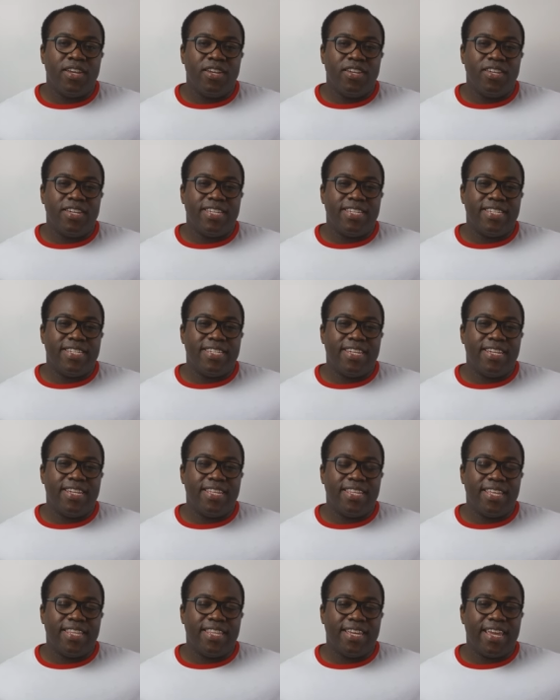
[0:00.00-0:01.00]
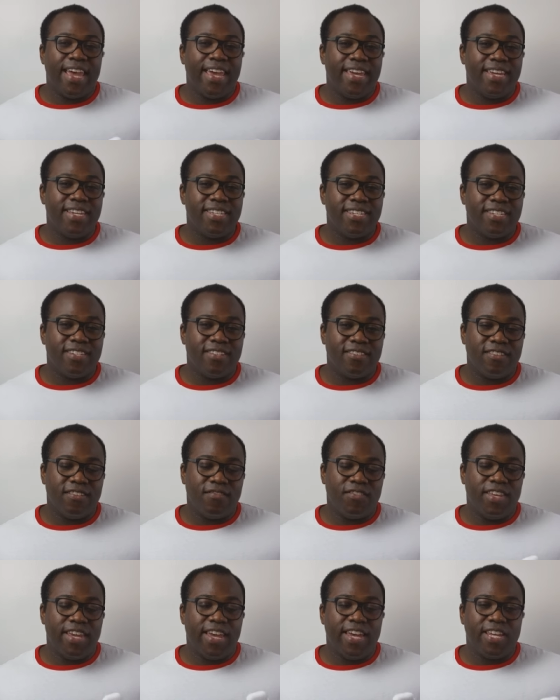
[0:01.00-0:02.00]
you can see that the case of
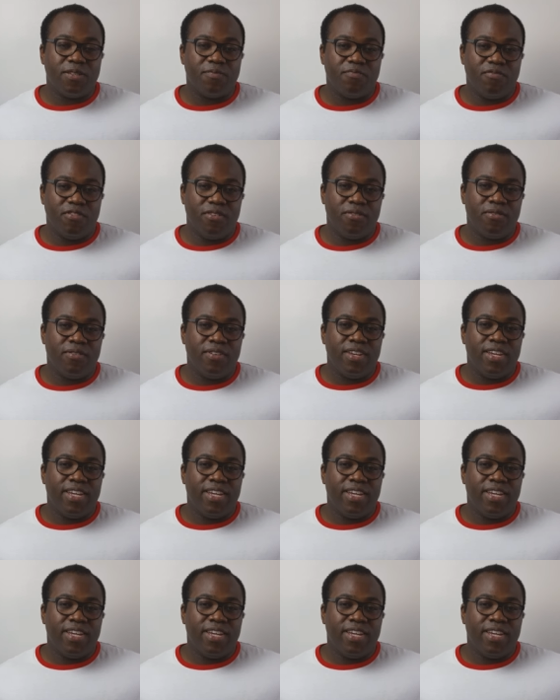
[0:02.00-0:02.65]
the Airs Pro